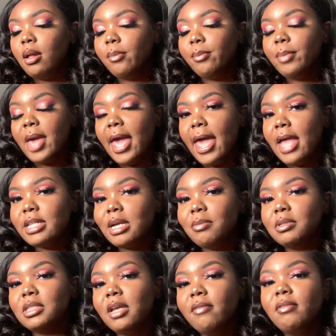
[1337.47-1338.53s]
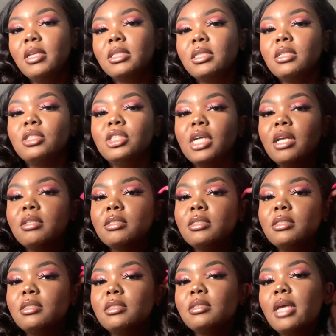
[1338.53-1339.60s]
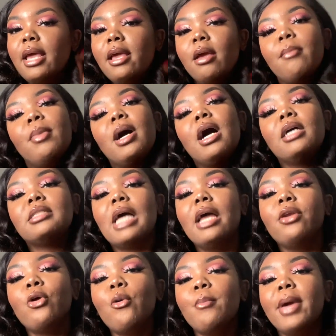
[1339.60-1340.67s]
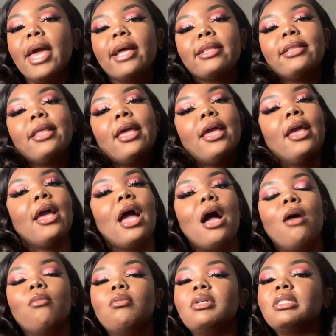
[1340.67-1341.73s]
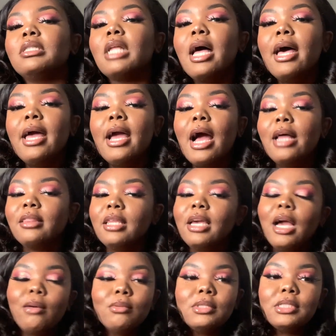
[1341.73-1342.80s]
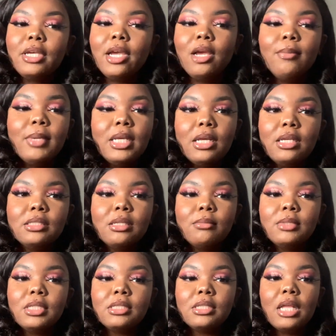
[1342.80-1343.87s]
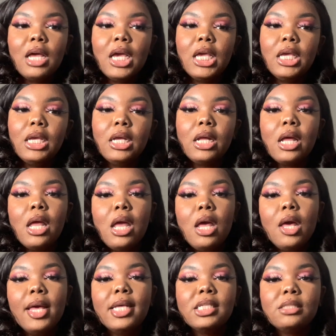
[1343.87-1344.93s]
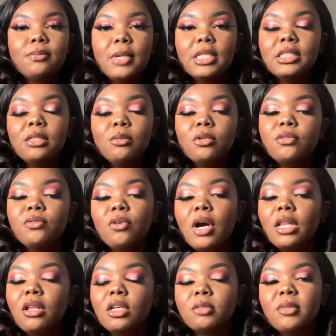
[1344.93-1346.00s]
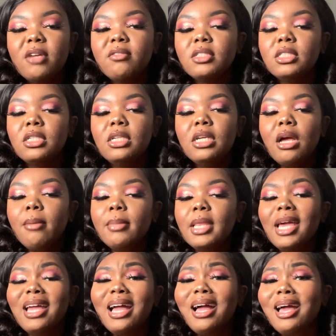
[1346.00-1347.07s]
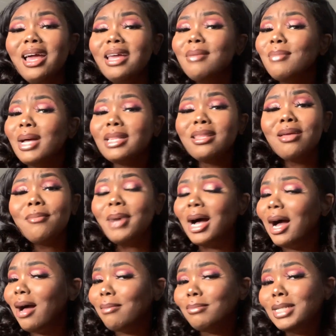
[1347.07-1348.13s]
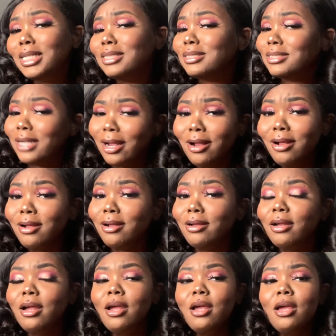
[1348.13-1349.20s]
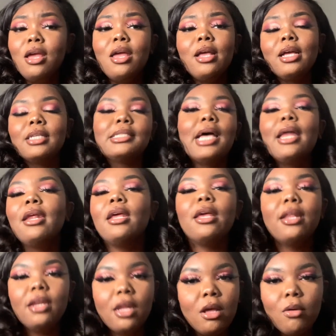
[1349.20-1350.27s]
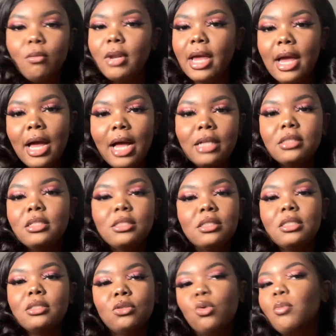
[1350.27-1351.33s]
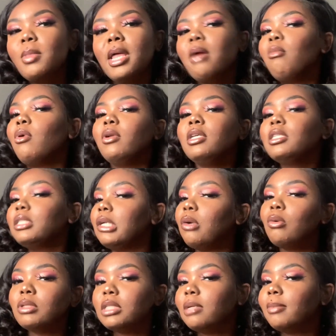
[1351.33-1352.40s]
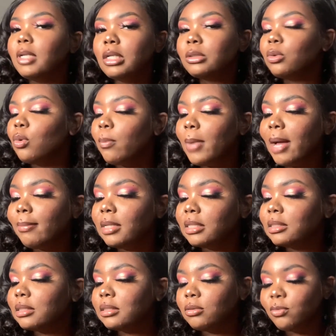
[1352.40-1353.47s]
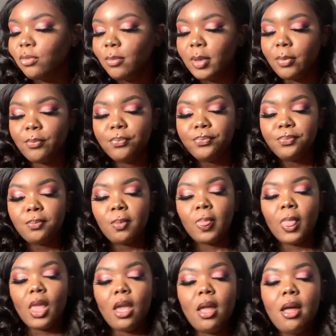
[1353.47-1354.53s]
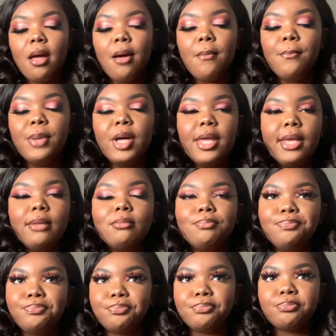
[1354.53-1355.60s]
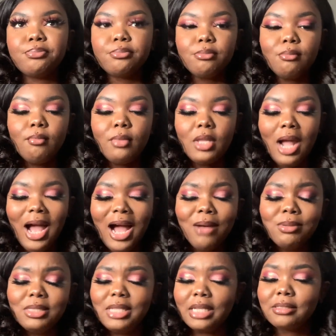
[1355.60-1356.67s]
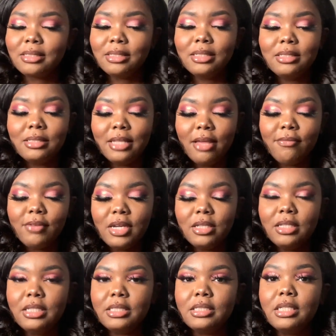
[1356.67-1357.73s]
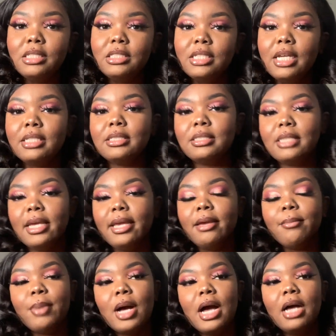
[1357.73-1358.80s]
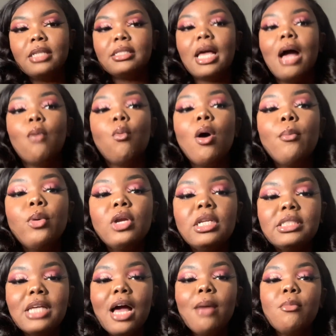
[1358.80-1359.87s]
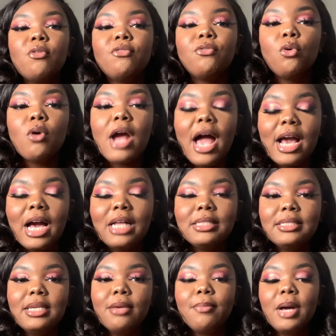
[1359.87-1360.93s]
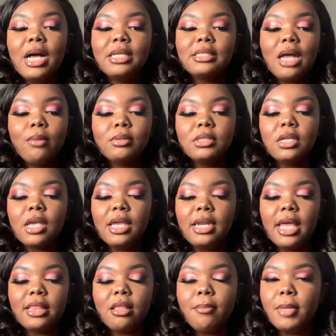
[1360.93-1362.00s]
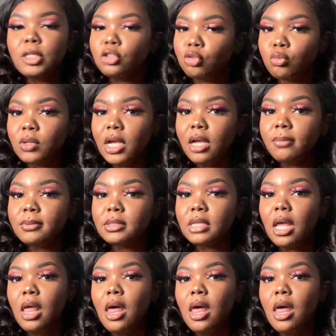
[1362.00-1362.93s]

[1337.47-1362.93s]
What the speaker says: pads, I would definitely suggest tampons. I know back then I was like, I think I was scared, because I'm just like, especially before I lost my virginity, I'm like, I ain't about to pop this turd. Because I didn't know. Like, I just assumed, like, well, this shit going to go there, it's going to pop this. You feel me? But I would definitely suggest tampons. At one point in time, before I got tampons, I was looking at the menstrual cups.